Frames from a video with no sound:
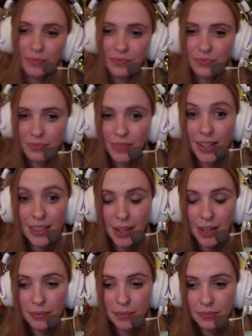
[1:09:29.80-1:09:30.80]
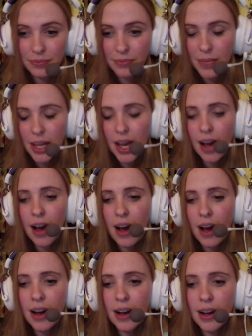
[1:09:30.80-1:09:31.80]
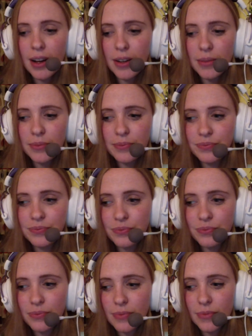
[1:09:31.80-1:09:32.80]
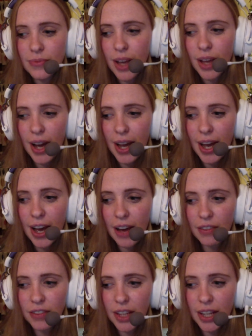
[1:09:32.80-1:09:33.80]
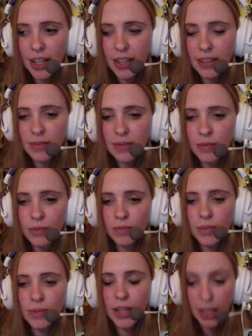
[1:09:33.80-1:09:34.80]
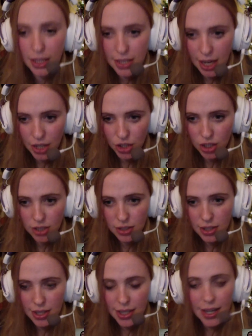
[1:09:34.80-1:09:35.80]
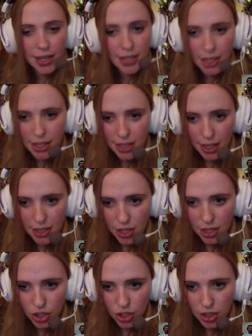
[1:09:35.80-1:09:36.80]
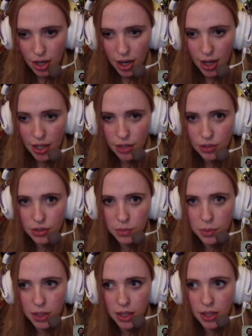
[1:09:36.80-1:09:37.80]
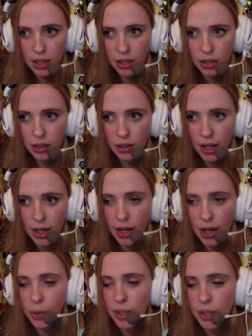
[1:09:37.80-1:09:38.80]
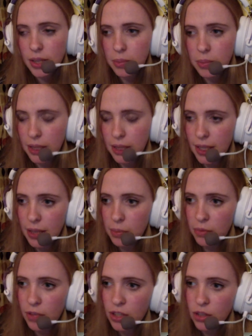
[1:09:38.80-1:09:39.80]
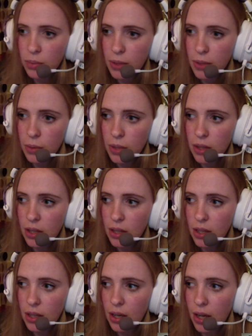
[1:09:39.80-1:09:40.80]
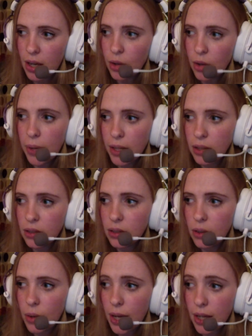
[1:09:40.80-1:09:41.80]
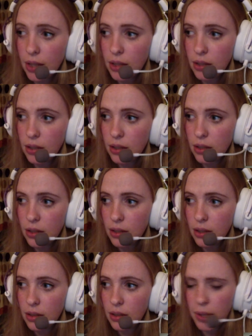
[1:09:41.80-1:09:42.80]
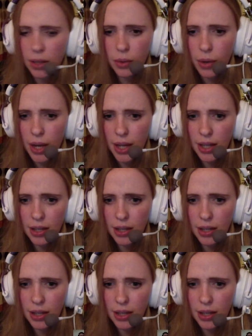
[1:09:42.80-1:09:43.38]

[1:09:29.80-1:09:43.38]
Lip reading: Next time. I have, like, a little tangent, a teeny tiny tangent. I used to be I worked in a professional play with a guy called Michael O'Hagan. Michael O'Hagan?